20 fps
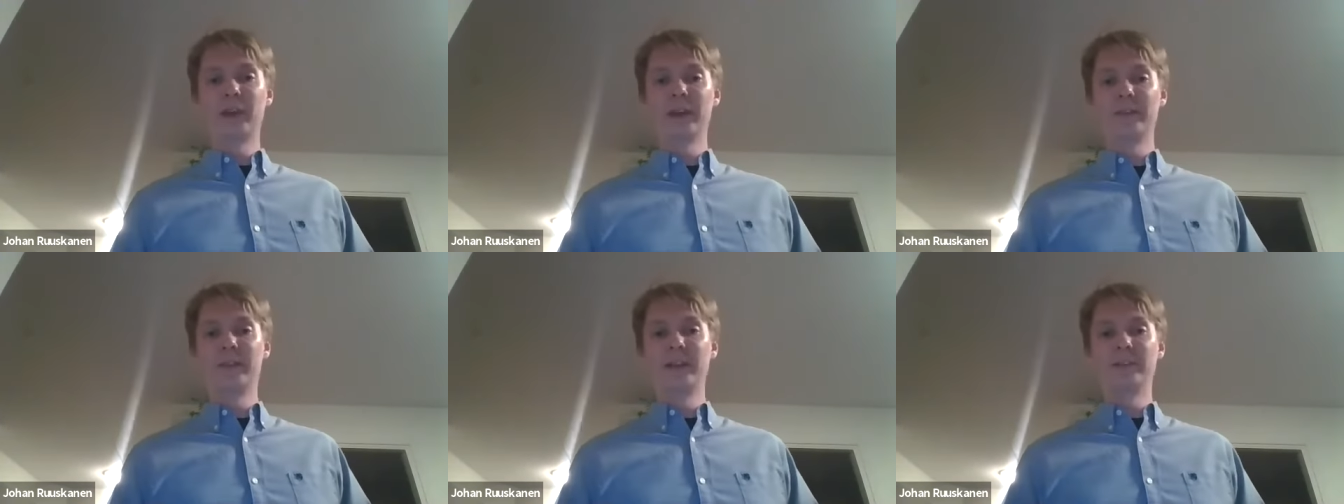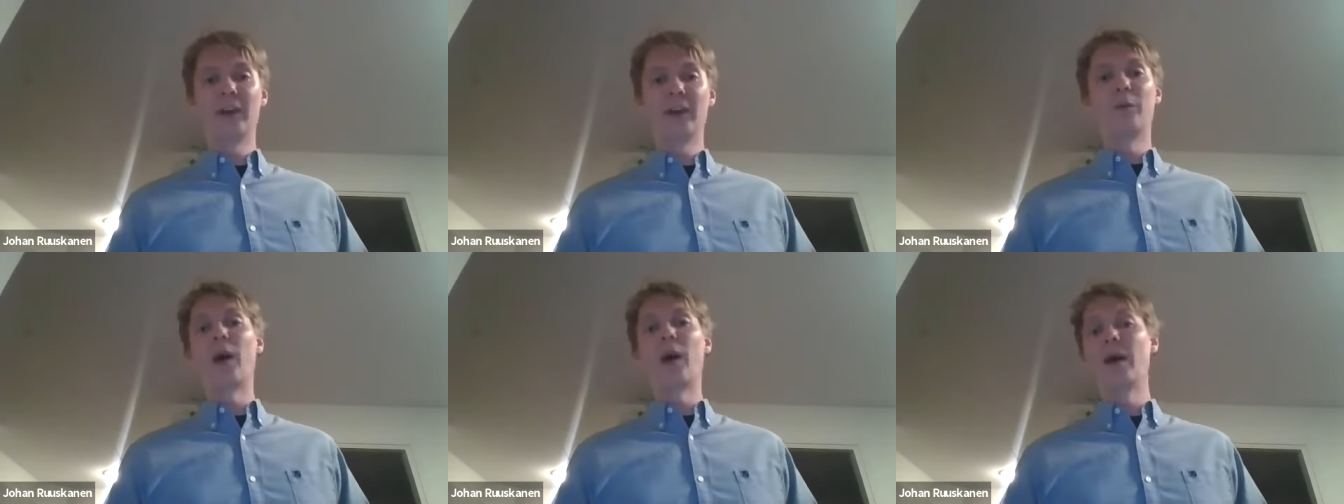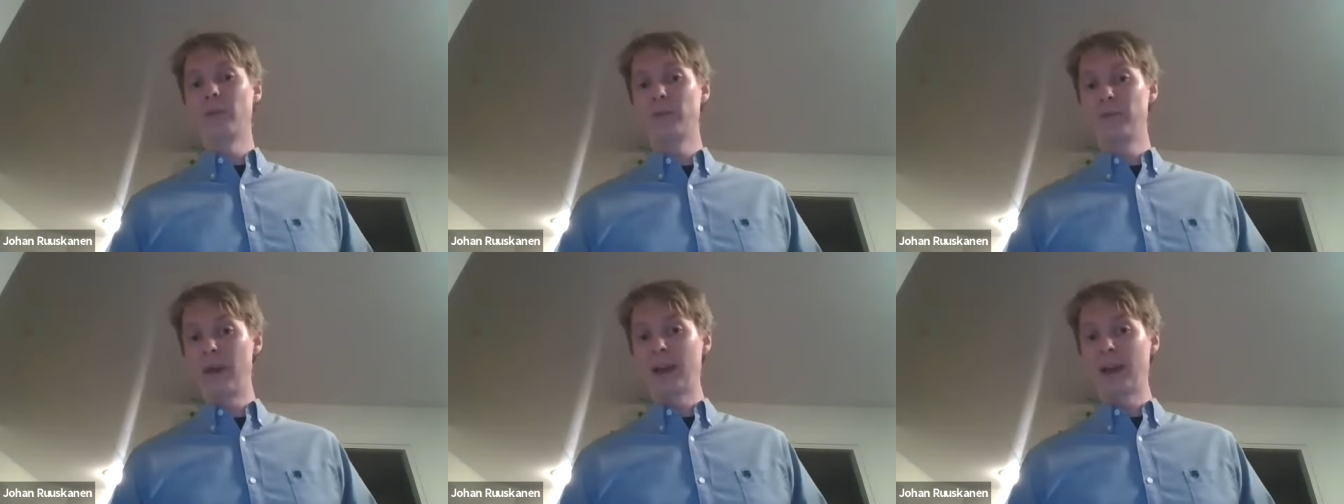that this
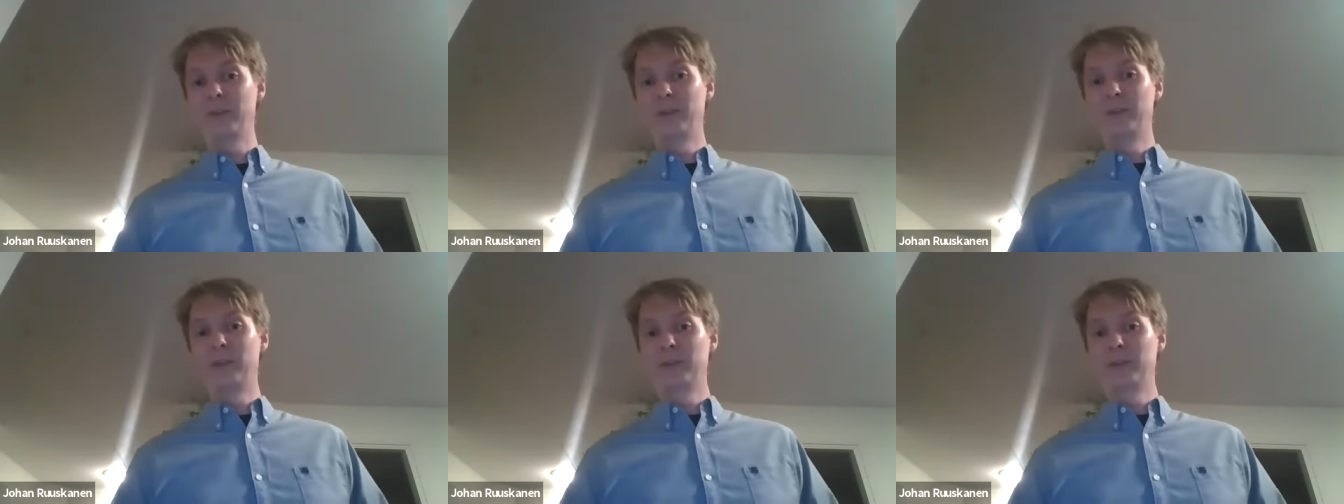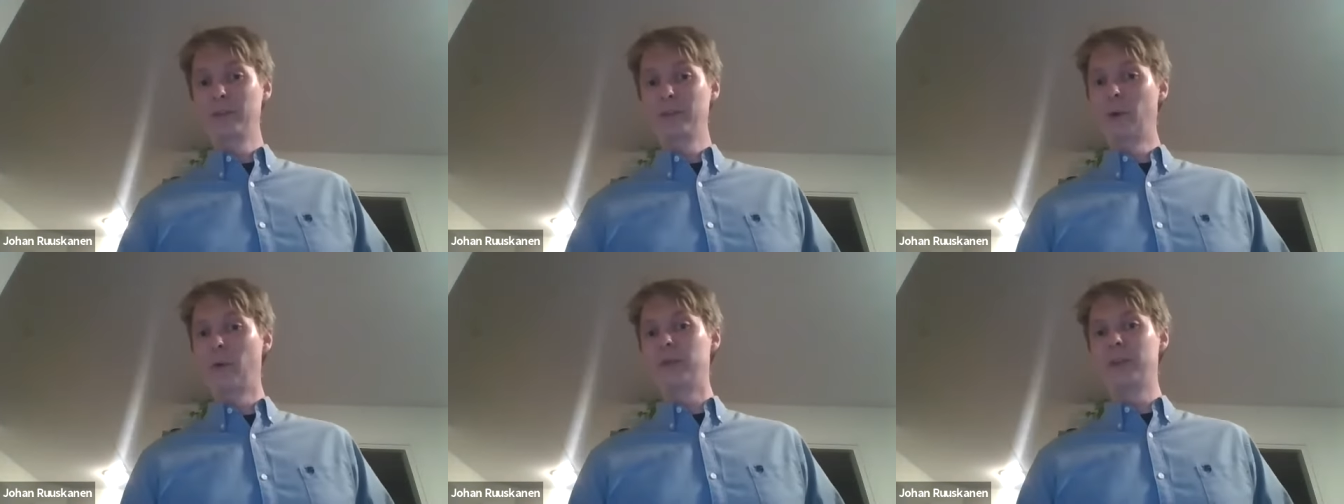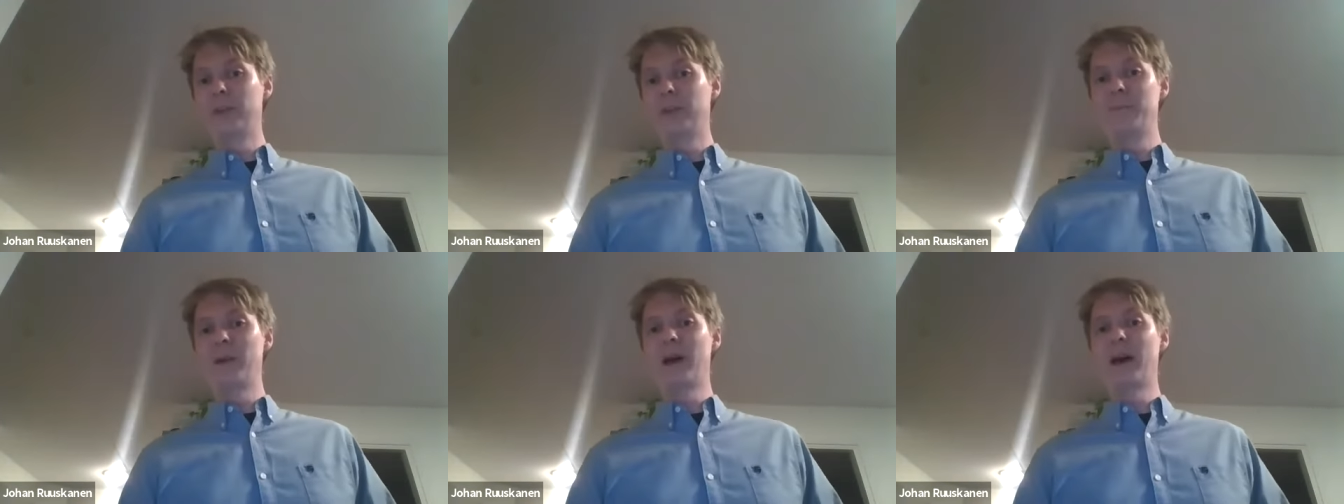arrival factor does
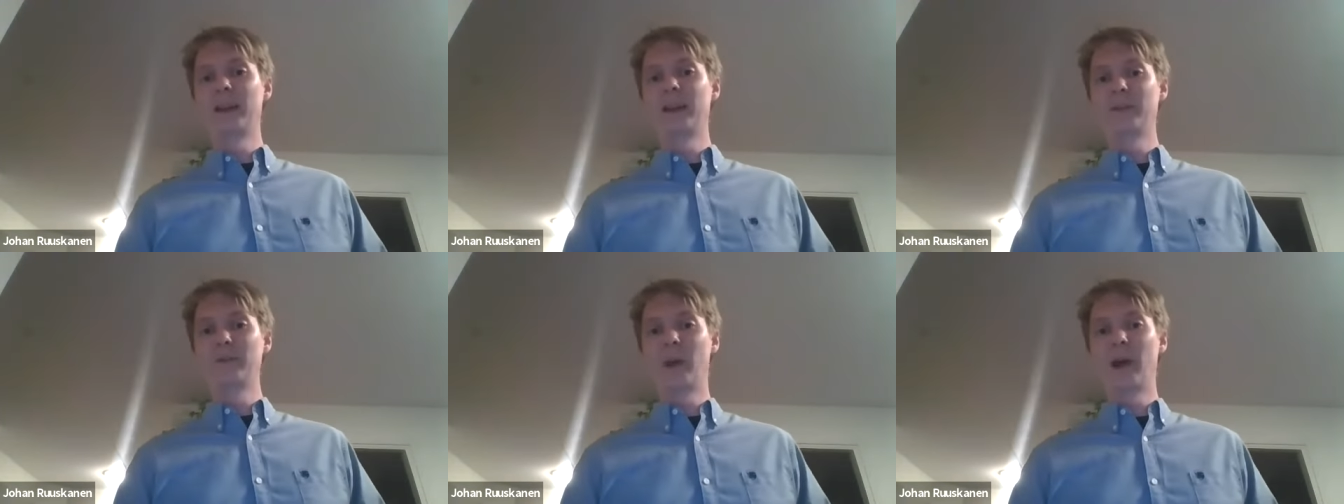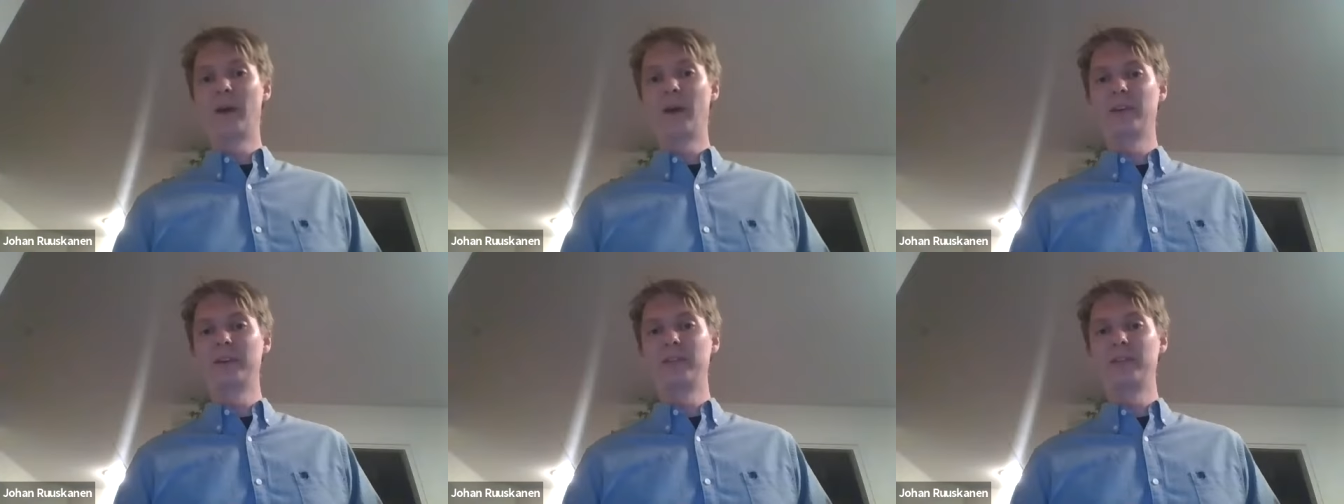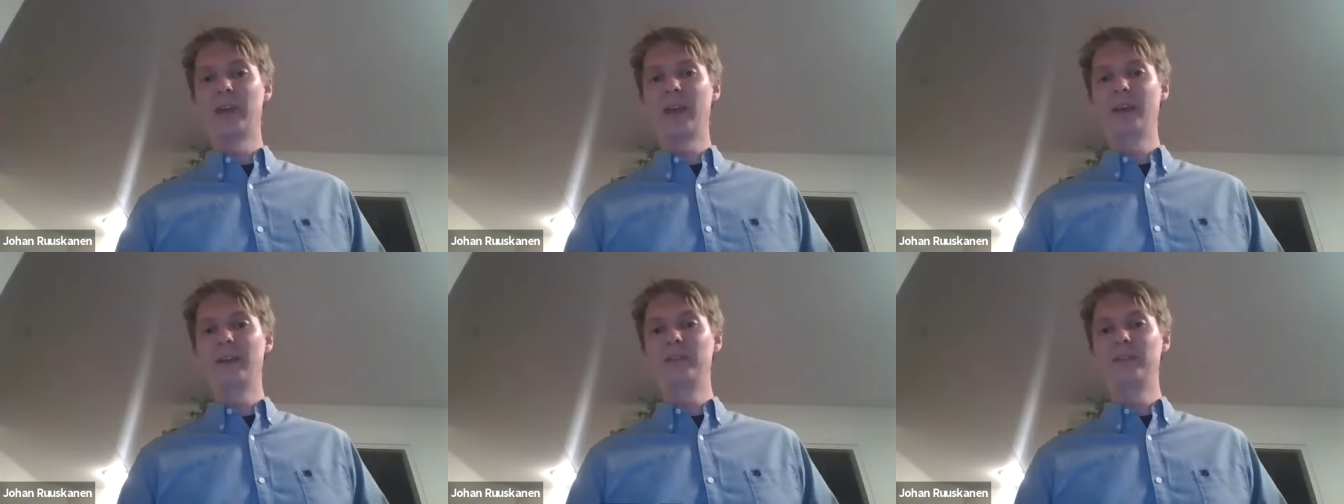not imply that we have a
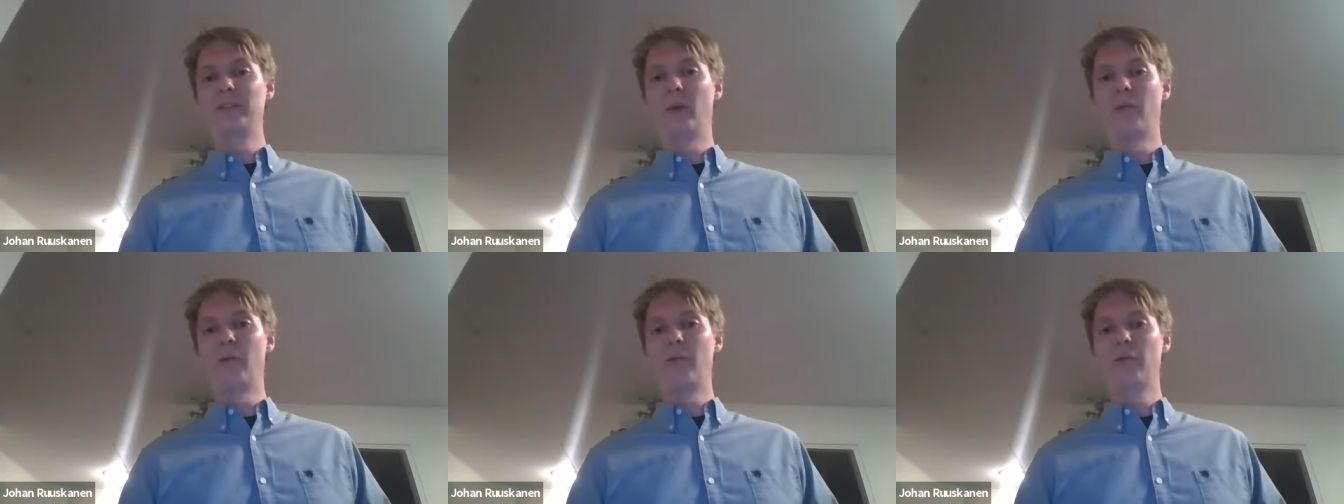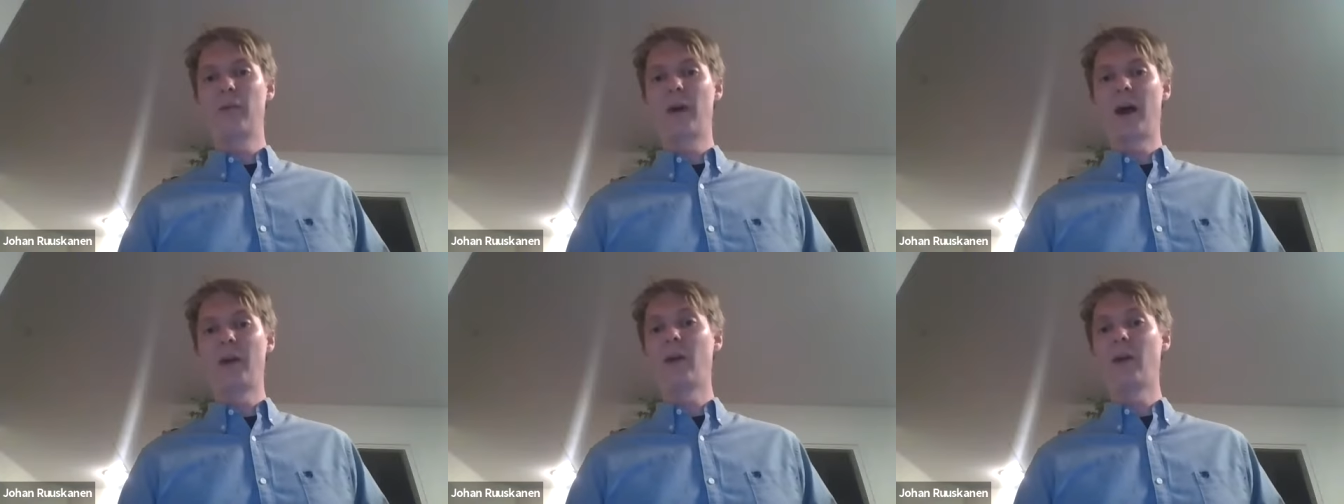change of